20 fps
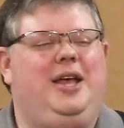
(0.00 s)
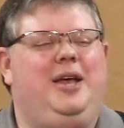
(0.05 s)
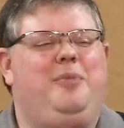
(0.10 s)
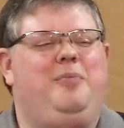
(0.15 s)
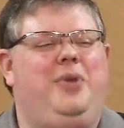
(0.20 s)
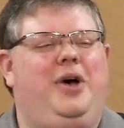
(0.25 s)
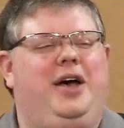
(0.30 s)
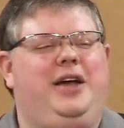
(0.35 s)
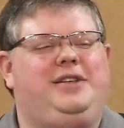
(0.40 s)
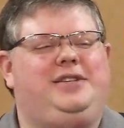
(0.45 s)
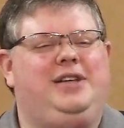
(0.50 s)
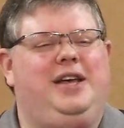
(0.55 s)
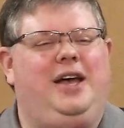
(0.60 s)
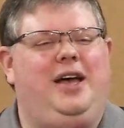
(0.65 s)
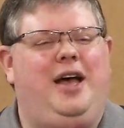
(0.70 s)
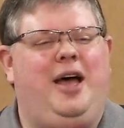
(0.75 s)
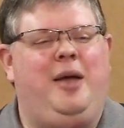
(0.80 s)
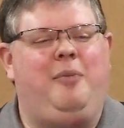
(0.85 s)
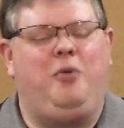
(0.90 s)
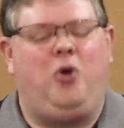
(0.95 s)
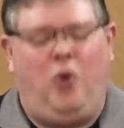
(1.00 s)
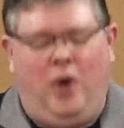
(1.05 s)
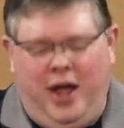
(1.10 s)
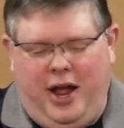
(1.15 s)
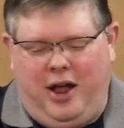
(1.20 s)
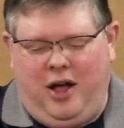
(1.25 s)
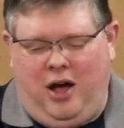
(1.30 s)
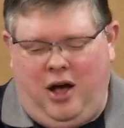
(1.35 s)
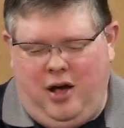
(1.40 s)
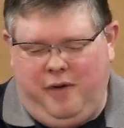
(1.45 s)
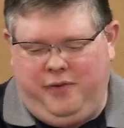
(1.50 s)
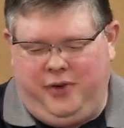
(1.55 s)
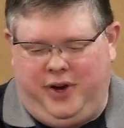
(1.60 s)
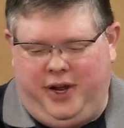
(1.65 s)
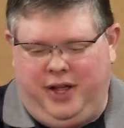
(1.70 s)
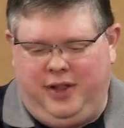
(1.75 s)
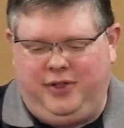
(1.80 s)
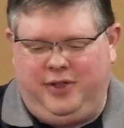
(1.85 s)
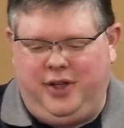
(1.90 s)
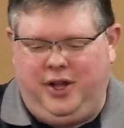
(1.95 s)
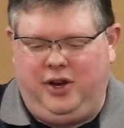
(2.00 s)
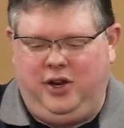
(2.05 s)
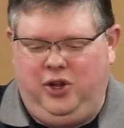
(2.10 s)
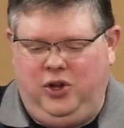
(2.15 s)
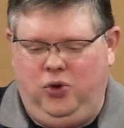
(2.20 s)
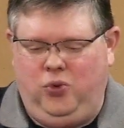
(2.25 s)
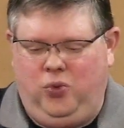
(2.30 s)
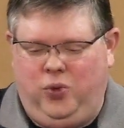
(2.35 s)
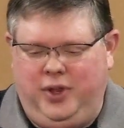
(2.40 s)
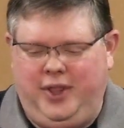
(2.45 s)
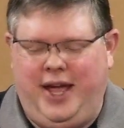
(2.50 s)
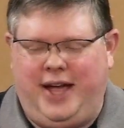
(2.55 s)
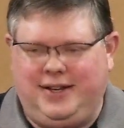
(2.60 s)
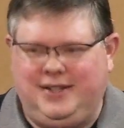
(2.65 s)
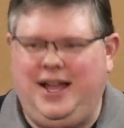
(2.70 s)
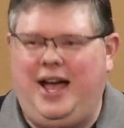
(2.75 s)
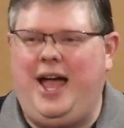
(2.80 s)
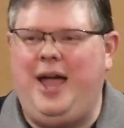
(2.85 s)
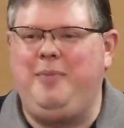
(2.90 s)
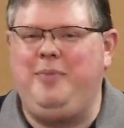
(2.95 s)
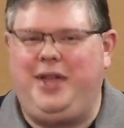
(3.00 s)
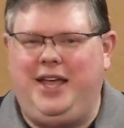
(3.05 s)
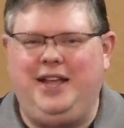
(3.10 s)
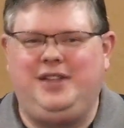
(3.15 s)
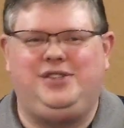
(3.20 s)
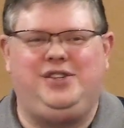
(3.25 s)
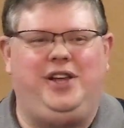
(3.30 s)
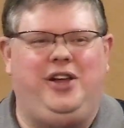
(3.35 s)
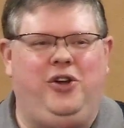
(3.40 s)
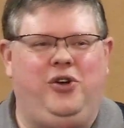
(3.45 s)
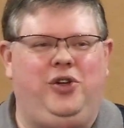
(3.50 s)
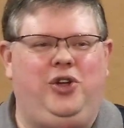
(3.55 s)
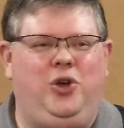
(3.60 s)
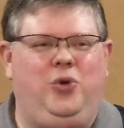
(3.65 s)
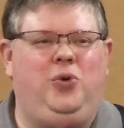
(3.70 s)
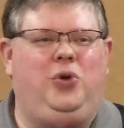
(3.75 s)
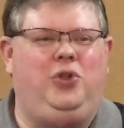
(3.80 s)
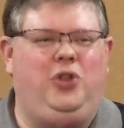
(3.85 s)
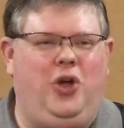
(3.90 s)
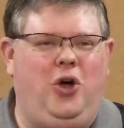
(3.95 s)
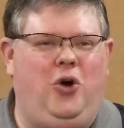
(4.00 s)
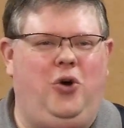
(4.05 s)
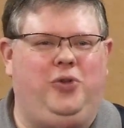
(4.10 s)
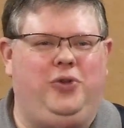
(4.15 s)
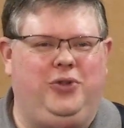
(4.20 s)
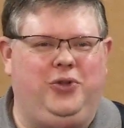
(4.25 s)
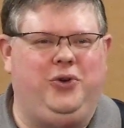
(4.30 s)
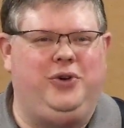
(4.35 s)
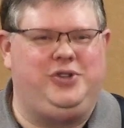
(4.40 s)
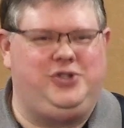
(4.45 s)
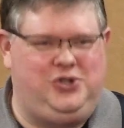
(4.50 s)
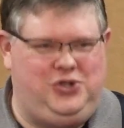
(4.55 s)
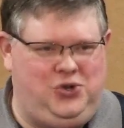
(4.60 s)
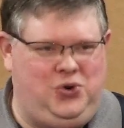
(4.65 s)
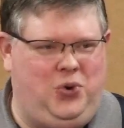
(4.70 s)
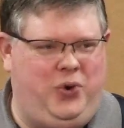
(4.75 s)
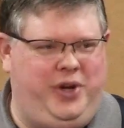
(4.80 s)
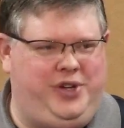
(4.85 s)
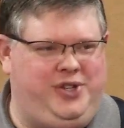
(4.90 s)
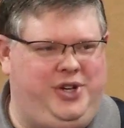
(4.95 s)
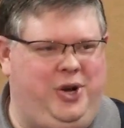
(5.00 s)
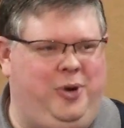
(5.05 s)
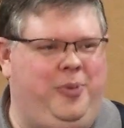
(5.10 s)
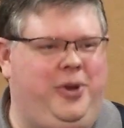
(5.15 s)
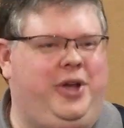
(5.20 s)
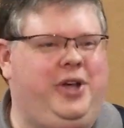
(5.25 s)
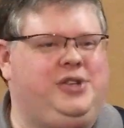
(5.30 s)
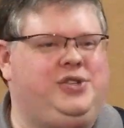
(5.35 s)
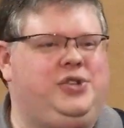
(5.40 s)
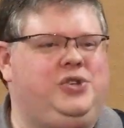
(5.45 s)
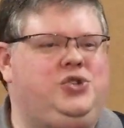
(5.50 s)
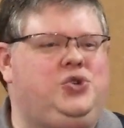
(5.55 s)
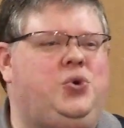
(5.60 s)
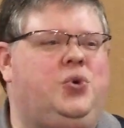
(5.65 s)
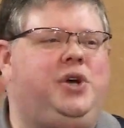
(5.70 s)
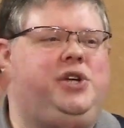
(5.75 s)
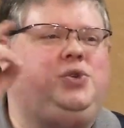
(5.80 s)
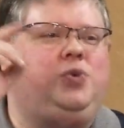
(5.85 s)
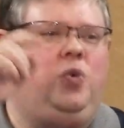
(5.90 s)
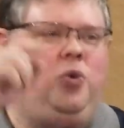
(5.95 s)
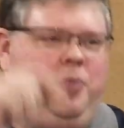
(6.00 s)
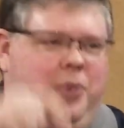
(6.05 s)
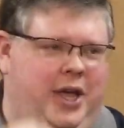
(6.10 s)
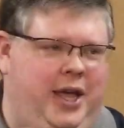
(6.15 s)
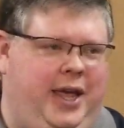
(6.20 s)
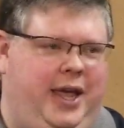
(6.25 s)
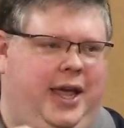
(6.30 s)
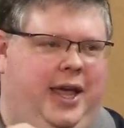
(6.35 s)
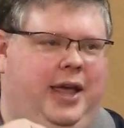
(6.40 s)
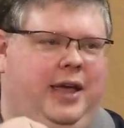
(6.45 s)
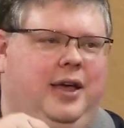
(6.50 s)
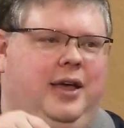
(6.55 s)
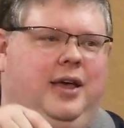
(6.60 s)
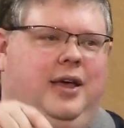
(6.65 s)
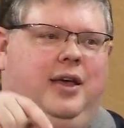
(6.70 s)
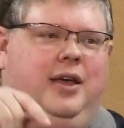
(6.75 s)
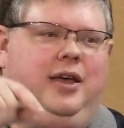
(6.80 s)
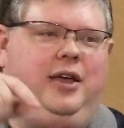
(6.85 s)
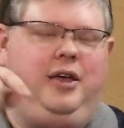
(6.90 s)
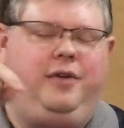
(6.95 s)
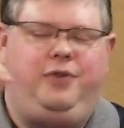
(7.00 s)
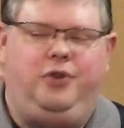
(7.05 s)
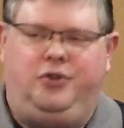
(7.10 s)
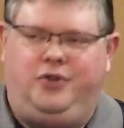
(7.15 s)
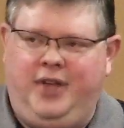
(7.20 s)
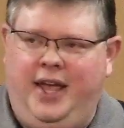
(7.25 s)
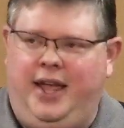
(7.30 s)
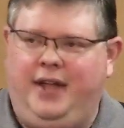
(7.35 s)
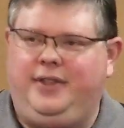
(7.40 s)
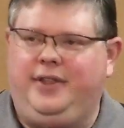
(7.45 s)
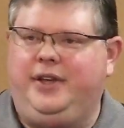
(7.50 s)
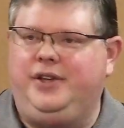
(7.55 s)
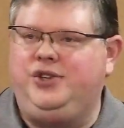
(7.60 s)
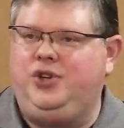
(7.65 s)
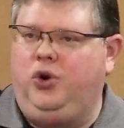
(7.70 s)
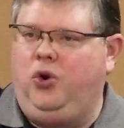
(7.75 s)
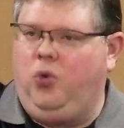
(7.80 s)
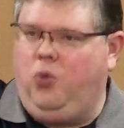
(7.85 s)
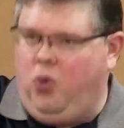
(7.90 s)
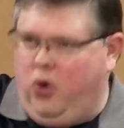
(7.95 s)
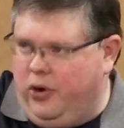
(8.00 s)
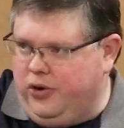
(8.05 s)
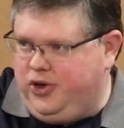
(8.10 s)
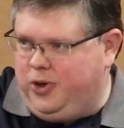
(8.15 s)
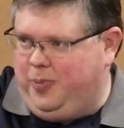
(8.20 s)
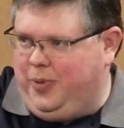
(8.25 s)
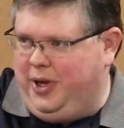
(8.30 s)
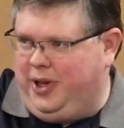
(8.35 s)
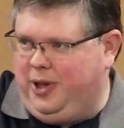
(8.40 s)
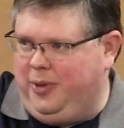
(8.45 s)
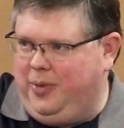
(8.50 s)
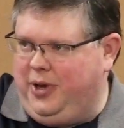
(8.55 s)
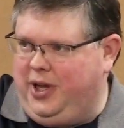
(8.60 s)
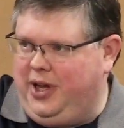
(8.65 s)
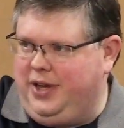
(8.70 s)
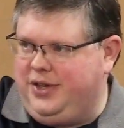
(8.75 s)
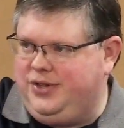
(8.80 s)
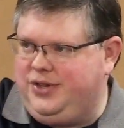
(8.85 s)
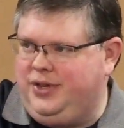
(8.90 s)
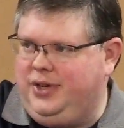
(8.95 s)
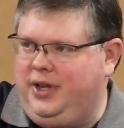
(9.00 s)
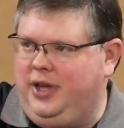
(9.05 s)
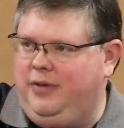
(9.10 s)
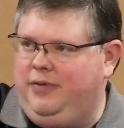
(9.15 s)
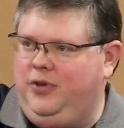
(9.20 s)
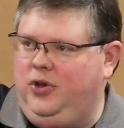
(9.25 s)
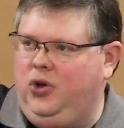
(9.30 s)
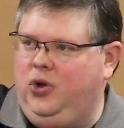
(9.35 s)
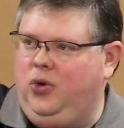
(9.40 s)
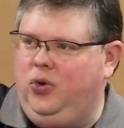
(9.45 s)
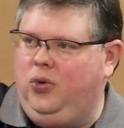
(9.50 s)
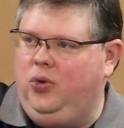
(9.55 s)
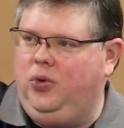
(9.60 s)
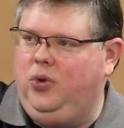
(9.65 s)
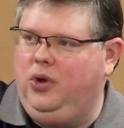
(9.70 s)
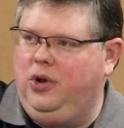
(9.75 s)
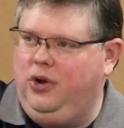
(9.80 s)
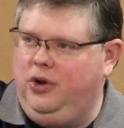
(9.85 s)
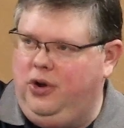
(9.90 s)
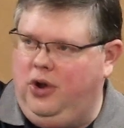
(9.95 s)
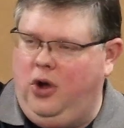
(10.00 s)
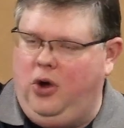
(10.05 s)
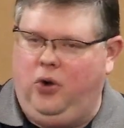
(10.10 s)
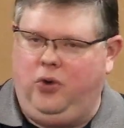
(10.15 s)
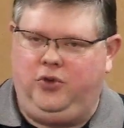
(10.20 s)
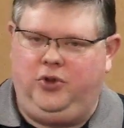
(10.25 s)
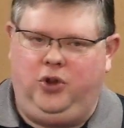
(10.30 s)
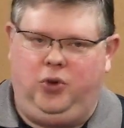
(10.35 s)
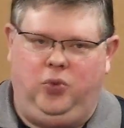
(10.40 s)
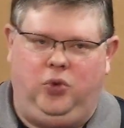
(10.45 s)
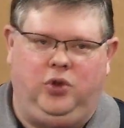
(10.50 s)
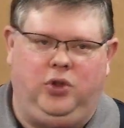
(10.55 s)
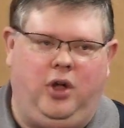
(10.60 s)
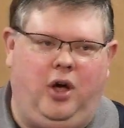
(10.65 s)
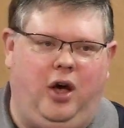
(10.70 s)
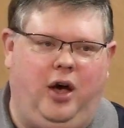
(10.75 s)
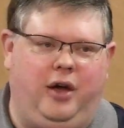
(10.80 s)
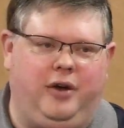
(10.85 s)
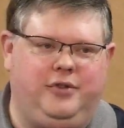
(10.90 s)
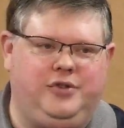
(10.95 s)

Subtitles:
But I'm quite confident that when that time gets here, you will know that there is a choice here, because the choice will be, if you take this, you're worshiping the beast. If you don't, you will not.